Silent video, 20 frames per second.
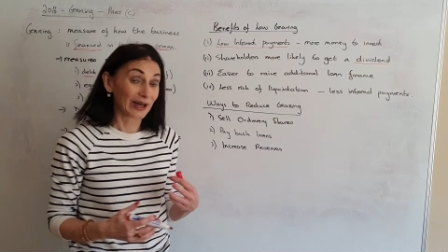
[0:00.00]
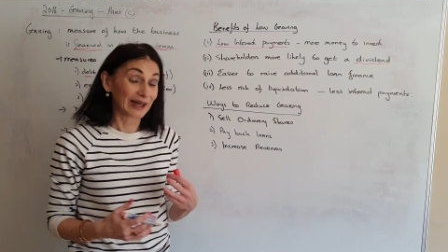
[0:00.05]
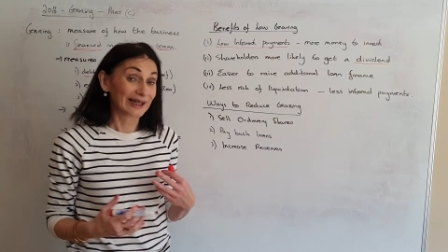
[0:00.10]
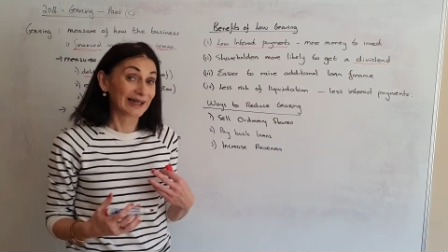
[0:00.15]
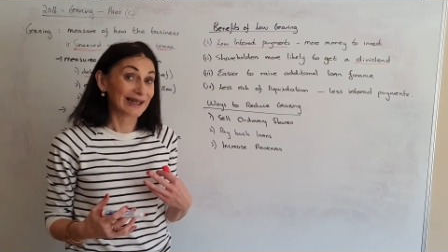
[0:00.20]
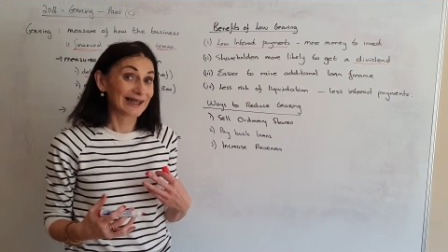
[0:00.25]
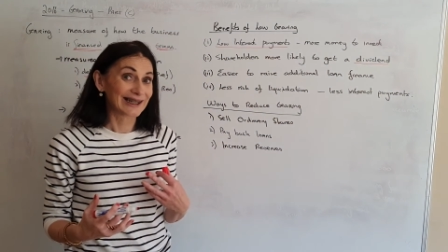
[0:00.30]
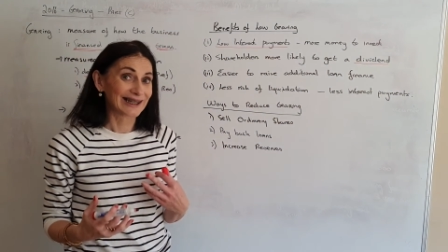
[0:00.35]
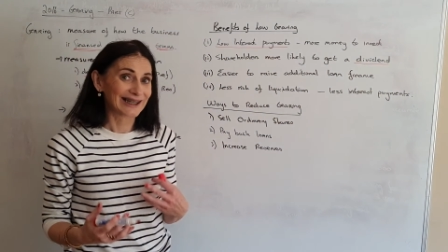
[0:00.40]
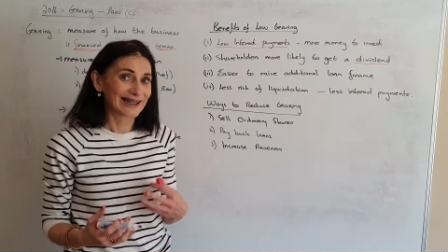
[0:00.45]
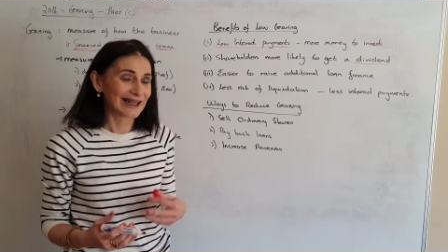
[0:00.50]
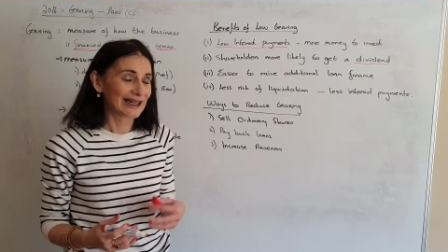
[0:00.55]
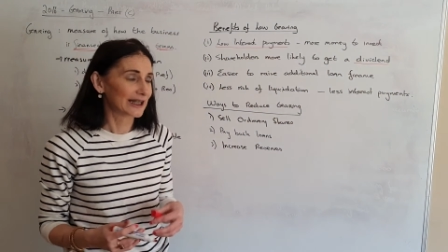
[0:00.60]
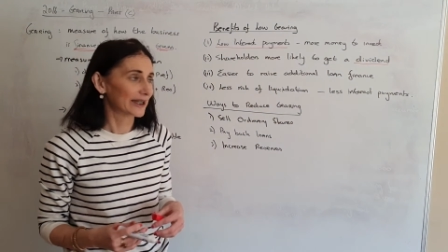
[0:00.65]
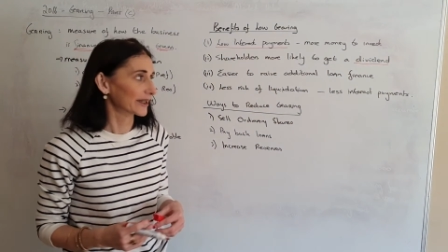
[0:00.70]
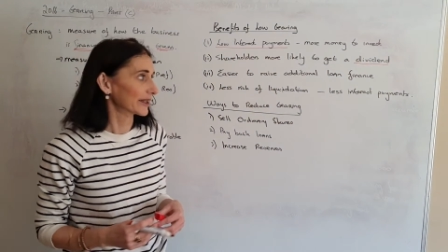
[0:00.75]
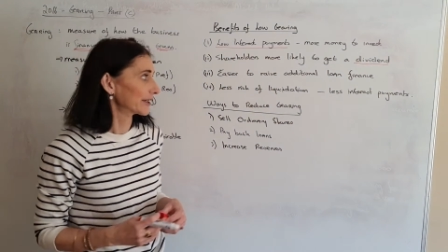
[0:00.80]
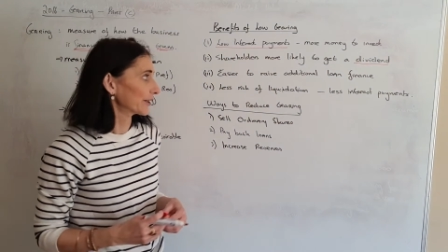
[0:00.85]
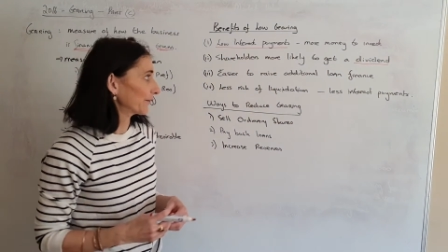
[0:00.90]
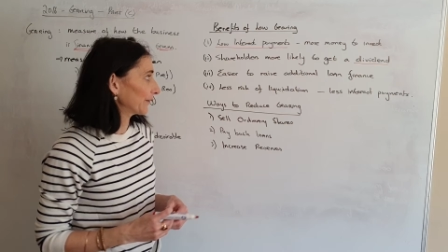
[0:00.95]
at least a
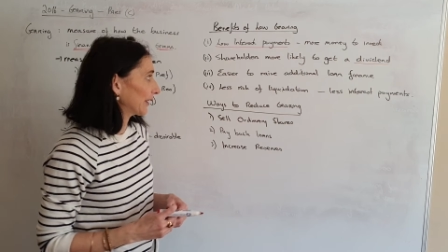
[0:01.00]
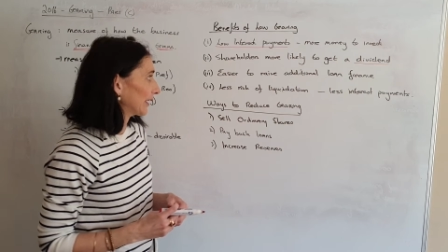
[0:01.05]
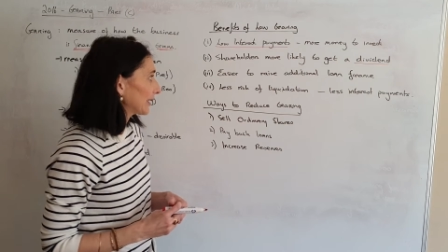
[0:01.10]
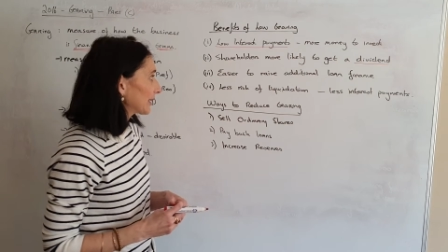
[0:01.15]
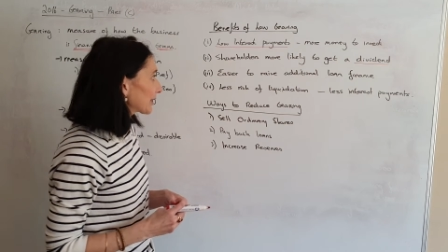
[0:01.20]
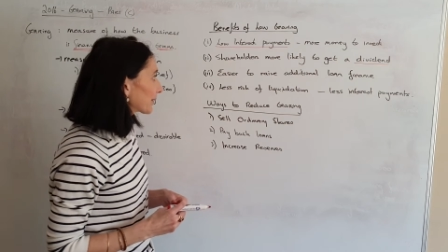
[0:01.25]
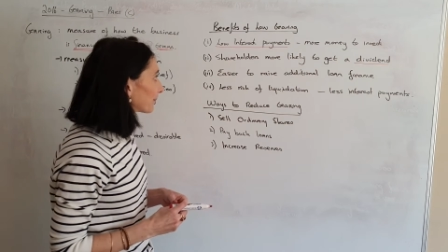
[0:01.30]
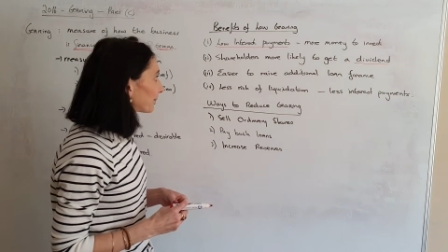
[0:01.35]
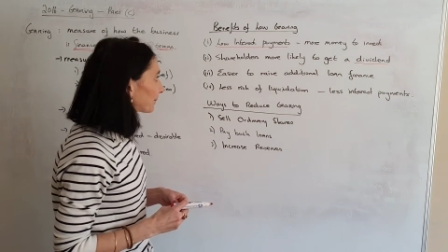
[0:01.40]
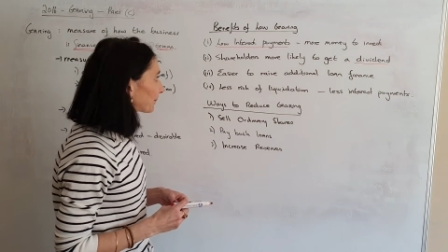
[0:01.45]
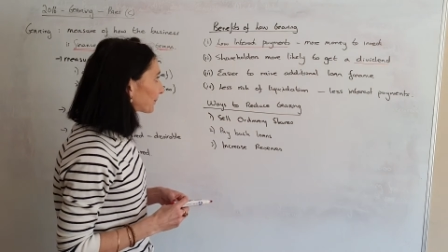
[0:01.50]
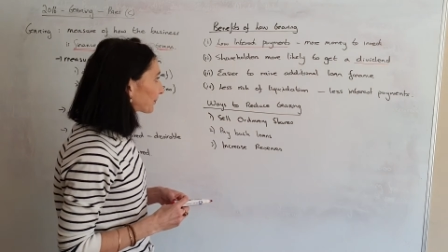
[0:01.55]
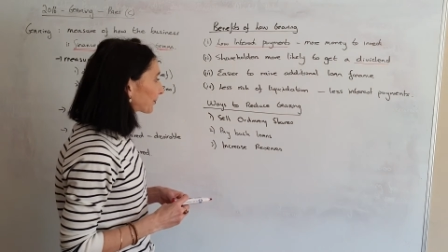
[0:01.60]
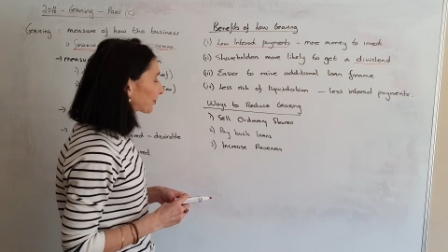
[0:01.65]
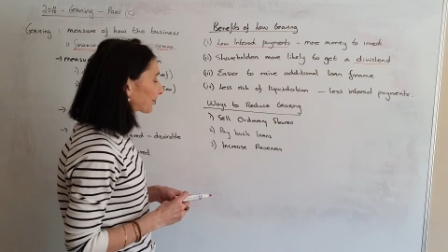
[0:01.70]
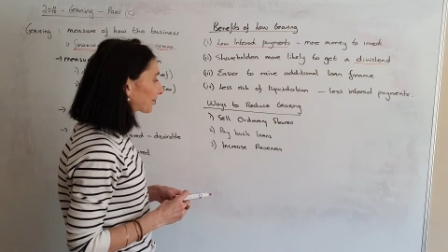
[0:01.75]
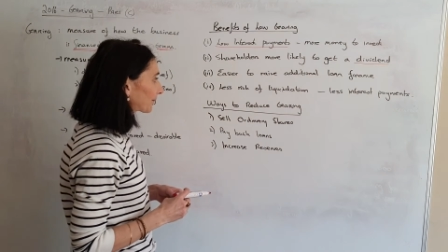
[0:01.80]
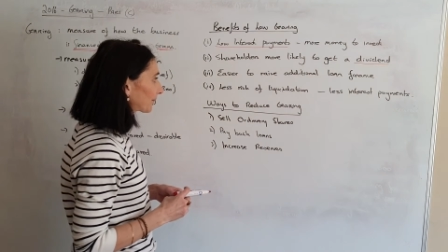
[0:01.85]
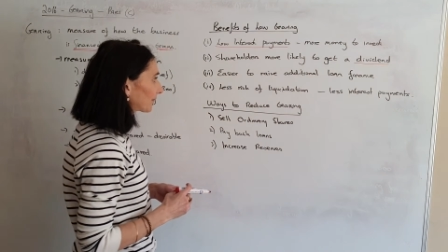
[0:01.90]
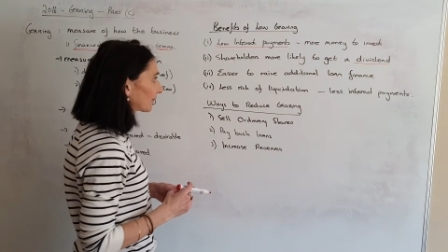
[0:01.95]
decent dividend.
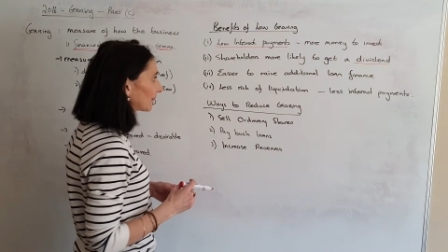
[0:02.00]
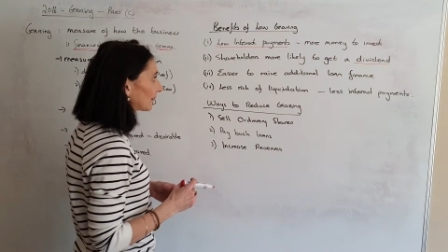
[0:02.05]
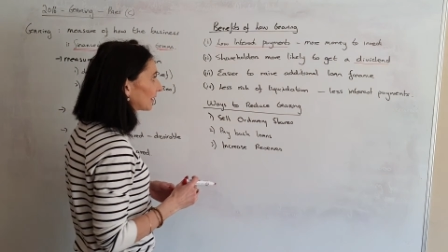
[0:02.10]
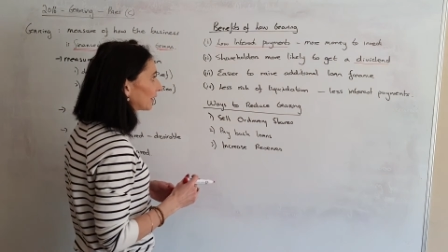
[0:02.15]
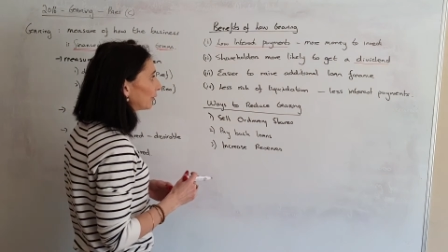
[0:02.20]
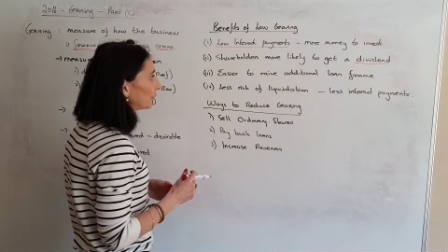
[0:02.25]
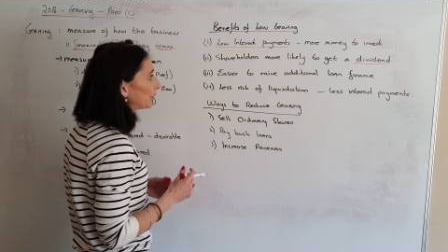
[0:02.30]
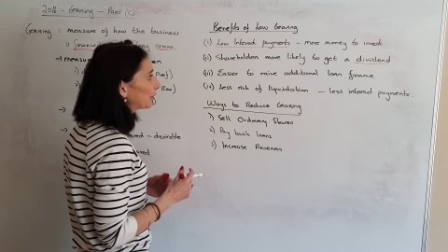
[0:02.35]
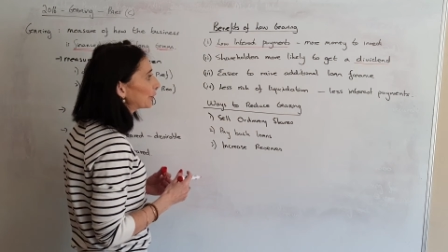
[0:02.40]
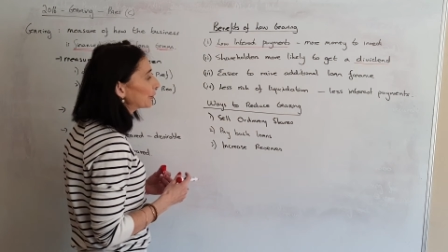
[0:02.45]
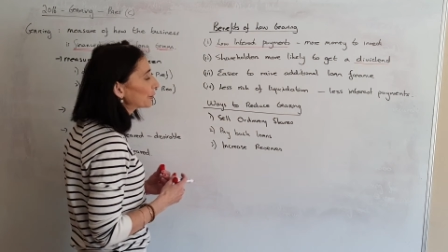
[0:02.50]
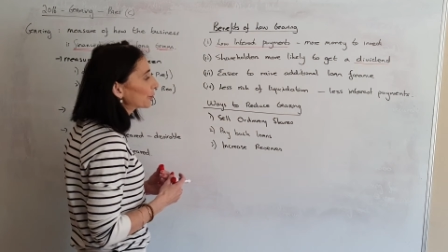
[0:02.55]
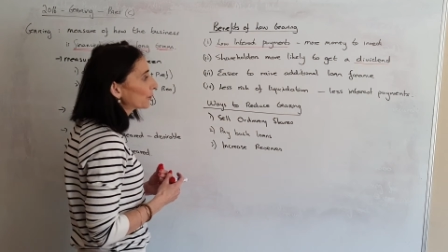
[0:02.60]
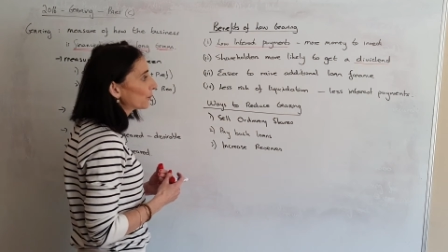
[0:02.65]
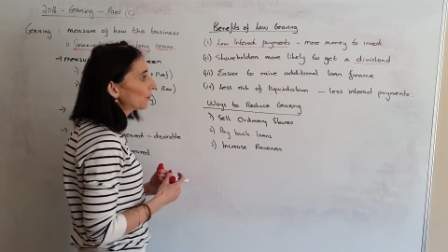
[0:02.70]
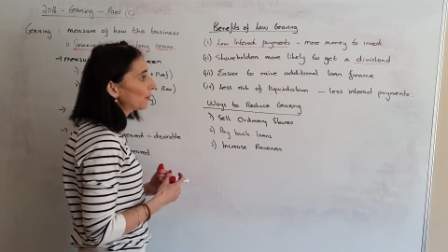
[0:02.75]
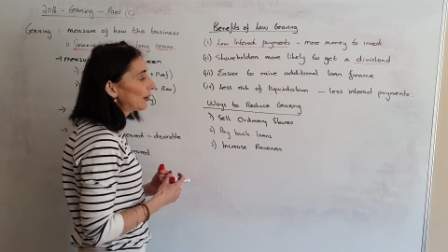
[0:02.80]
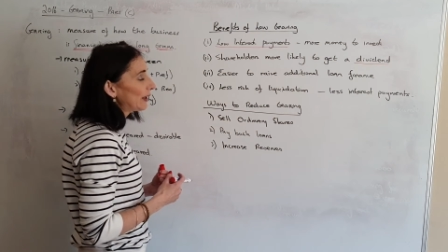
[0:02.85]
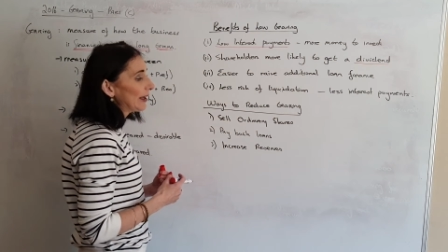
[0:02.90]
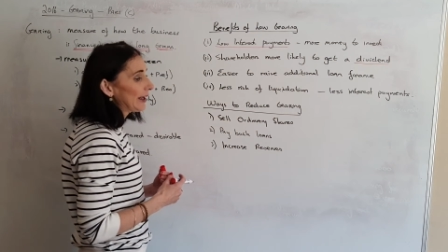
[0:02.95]
You
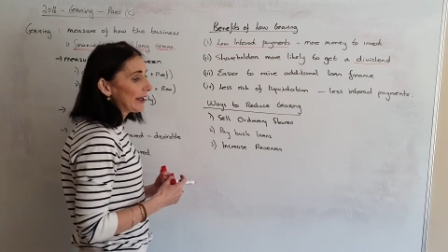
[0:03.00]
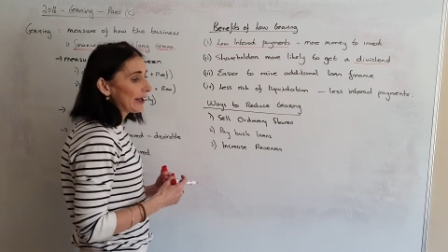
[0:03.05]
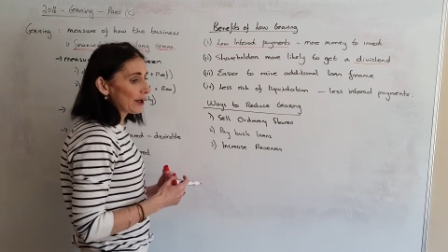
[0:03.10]
know,